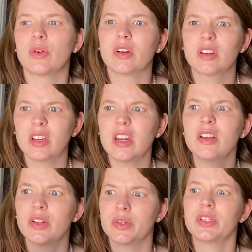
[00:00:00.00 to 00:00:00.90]
or getting
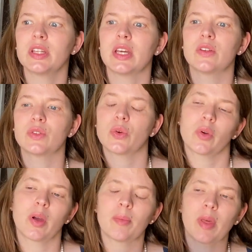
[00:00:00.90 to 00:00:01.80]
close to the end of school year.